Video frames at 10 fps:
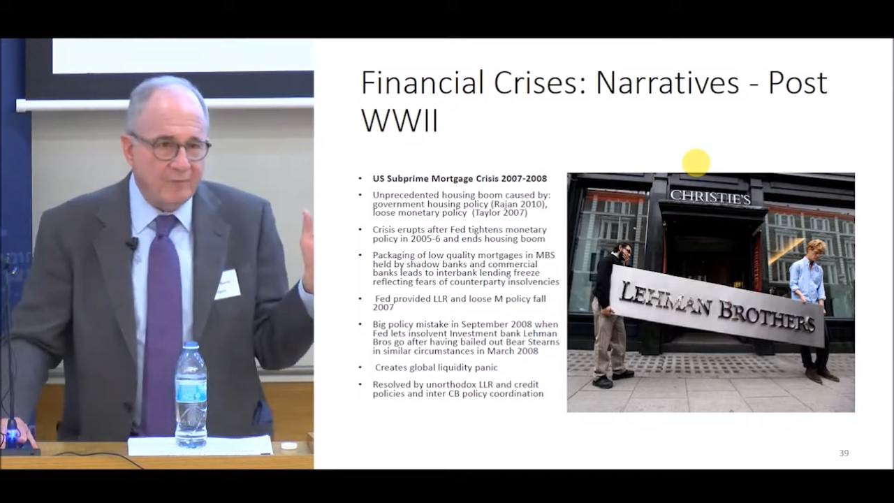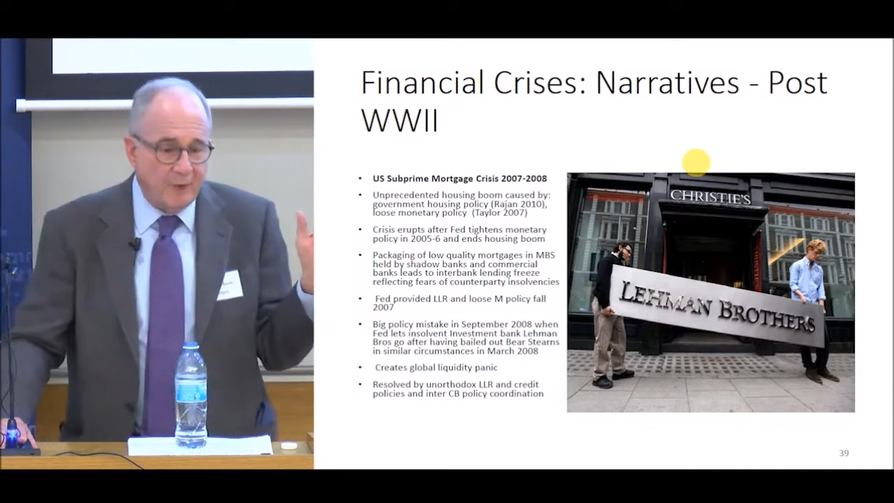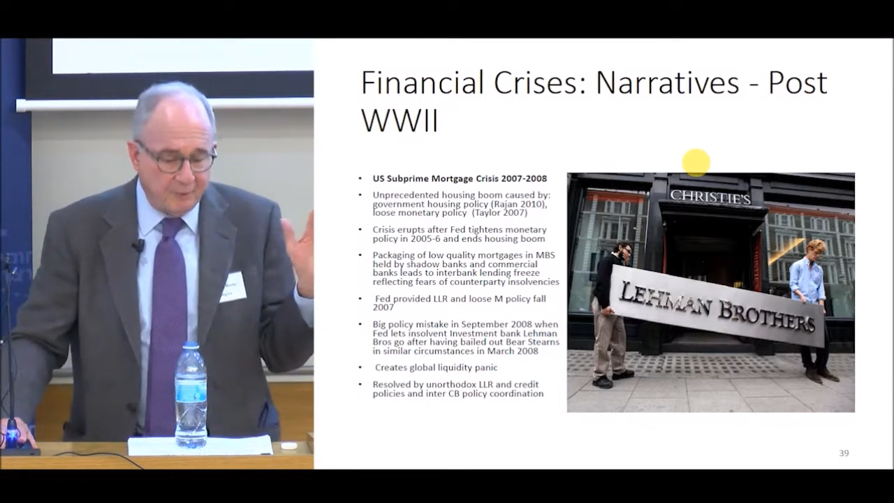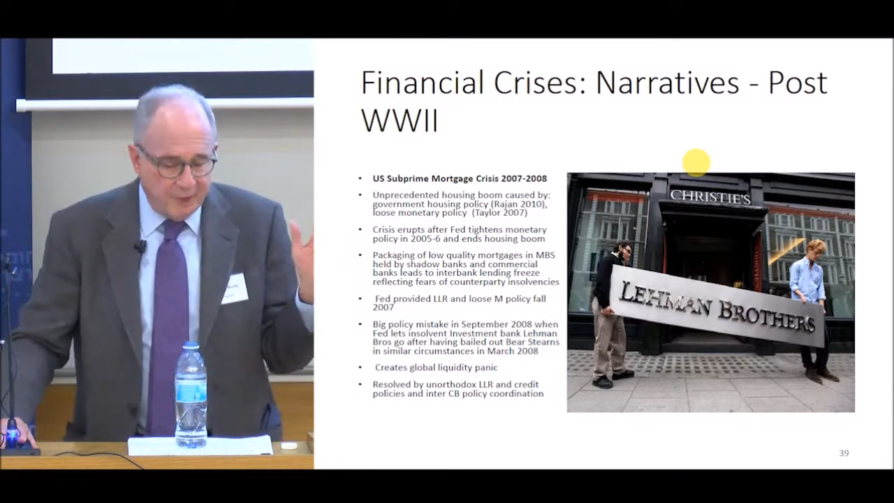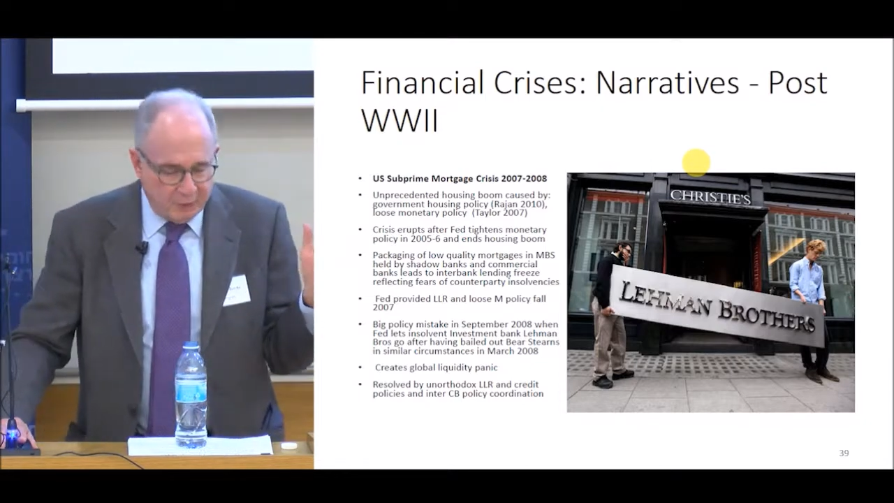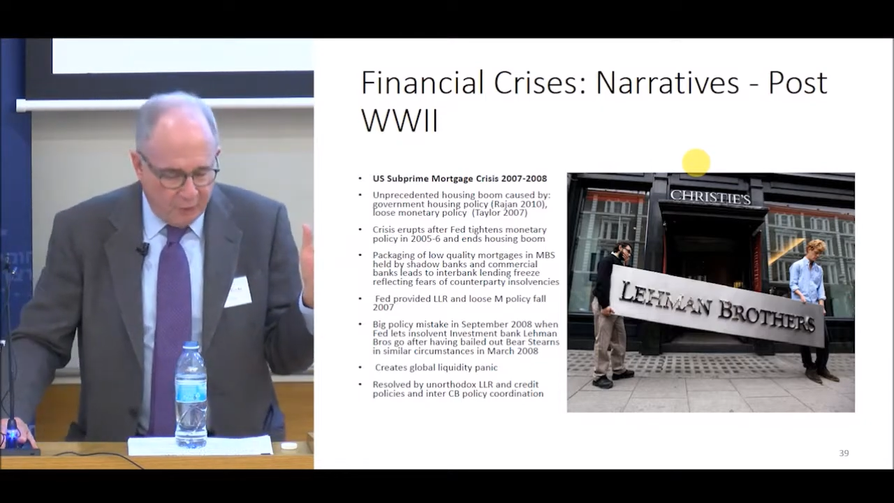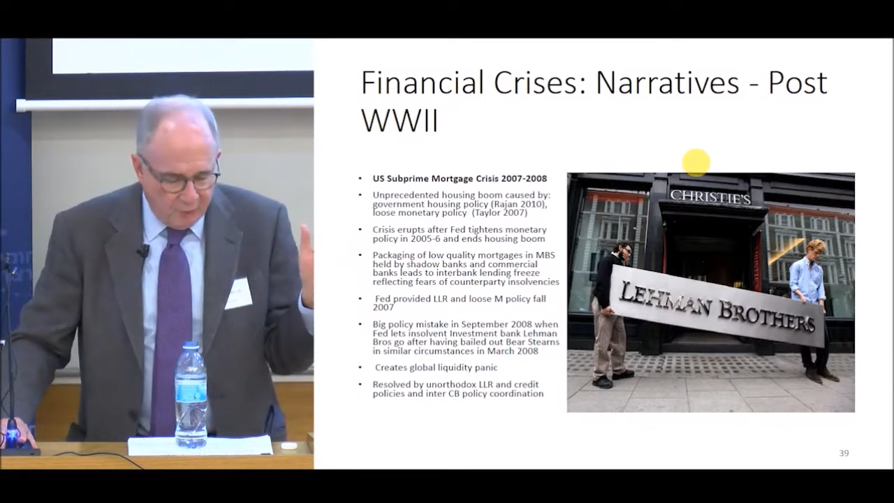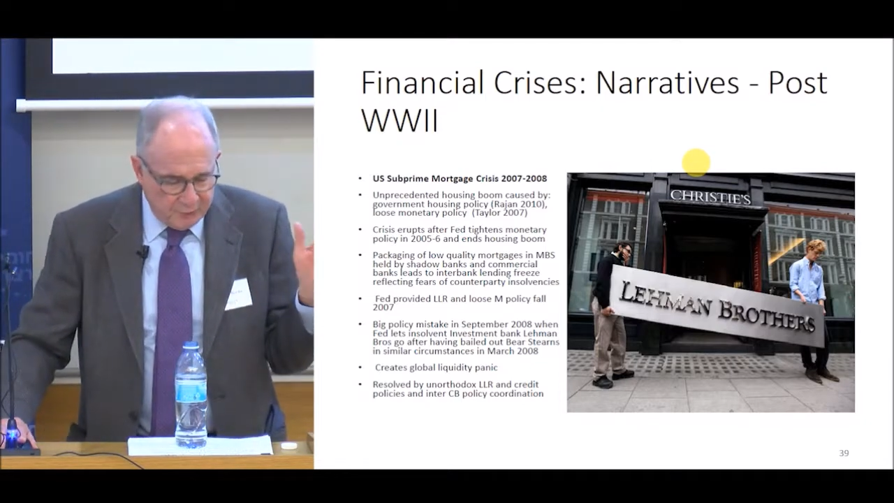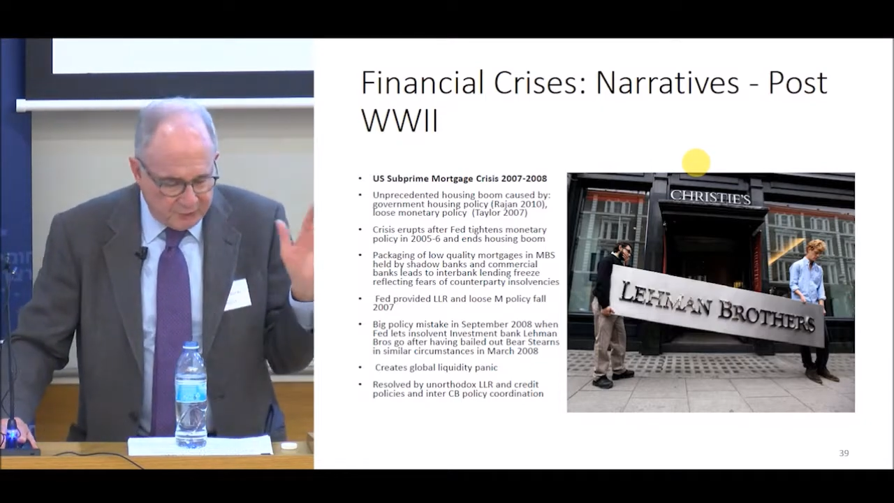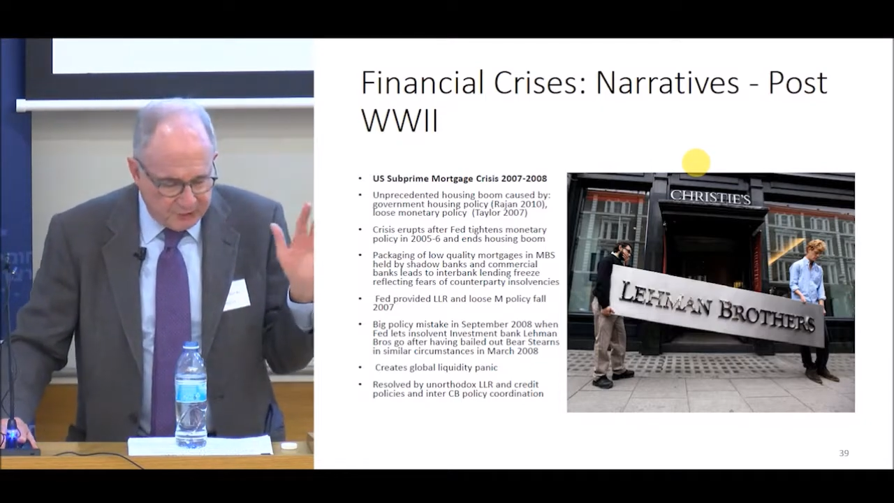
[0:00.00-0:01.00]
I've already
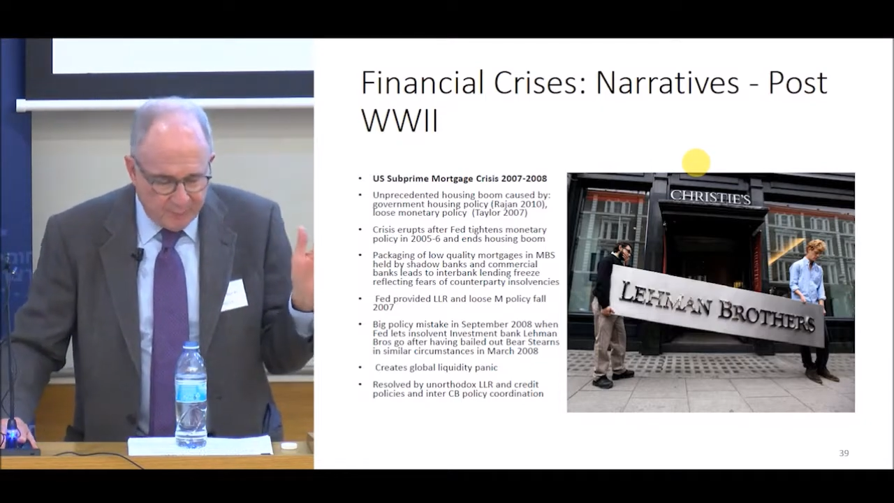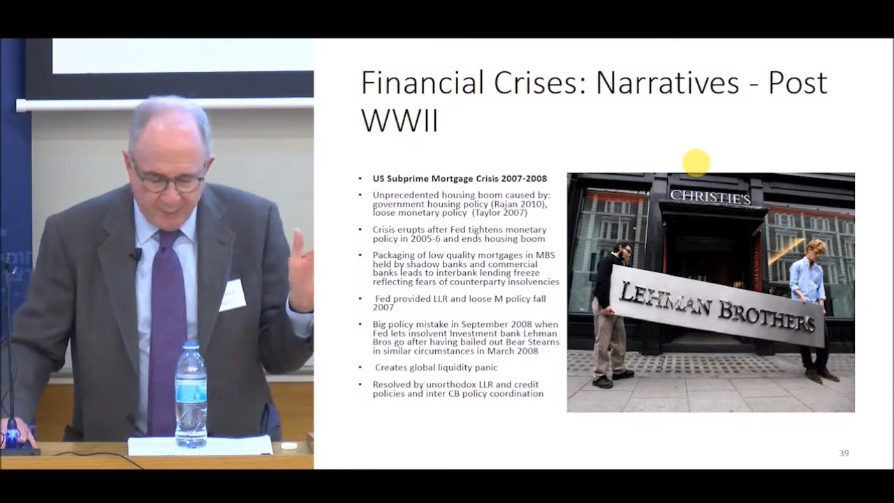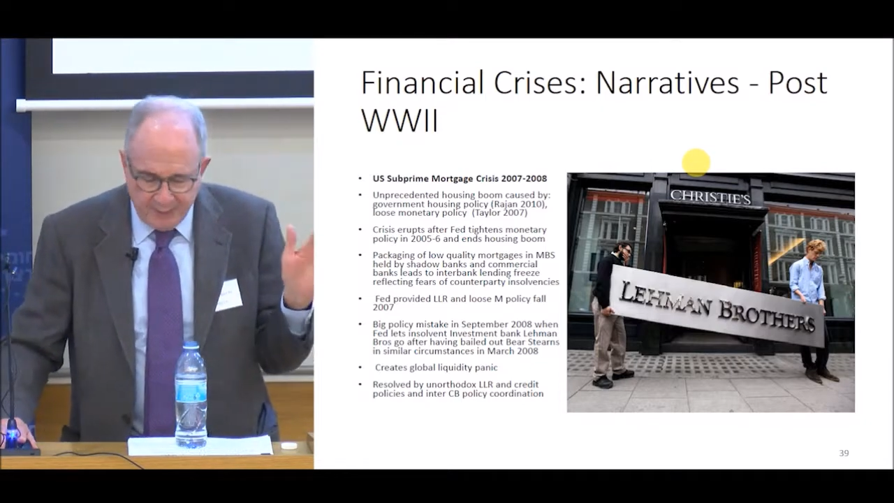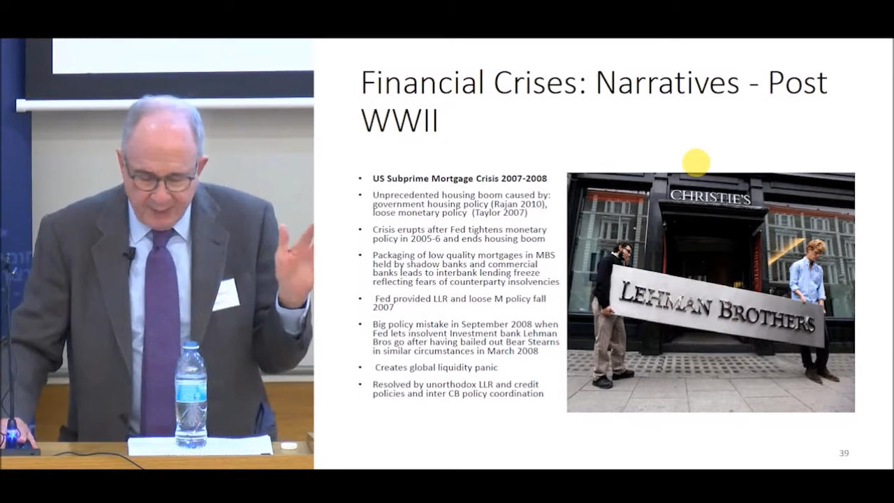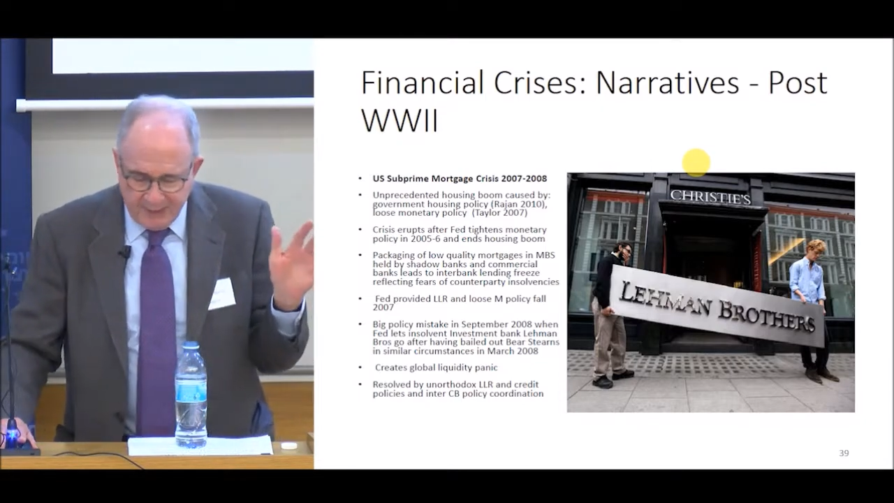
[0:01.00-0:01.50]
told you some